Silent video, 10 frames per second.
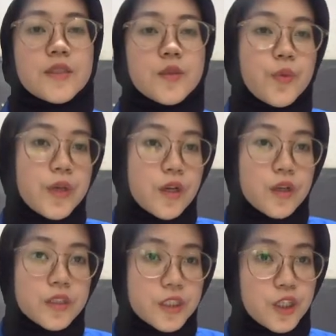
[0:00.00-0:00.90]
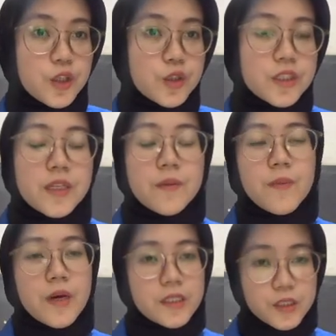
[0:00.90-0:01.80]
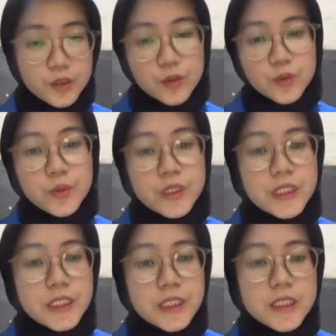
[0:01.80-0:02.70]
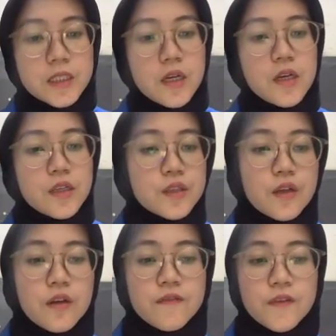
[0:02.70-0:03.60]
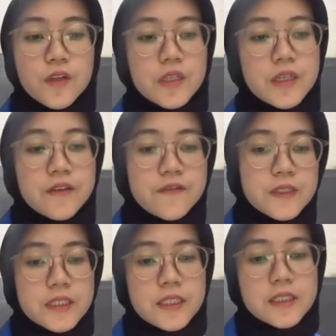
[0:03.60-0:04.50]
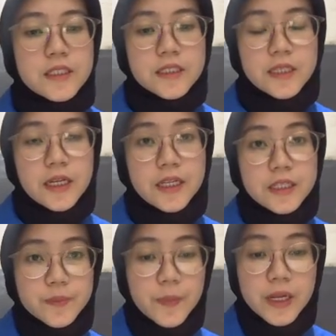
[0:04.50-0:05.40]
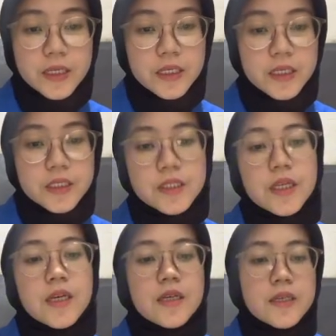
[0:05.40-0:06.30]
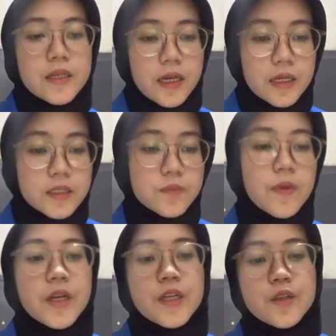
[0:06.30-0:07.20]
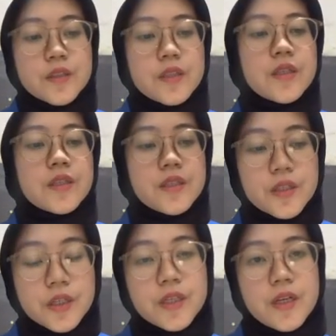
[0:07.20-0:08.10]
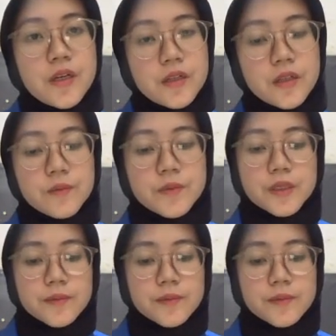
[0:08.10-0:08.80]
we continue to the part 2, which is solve all the given sentence and explain each case by using 3 diagrams.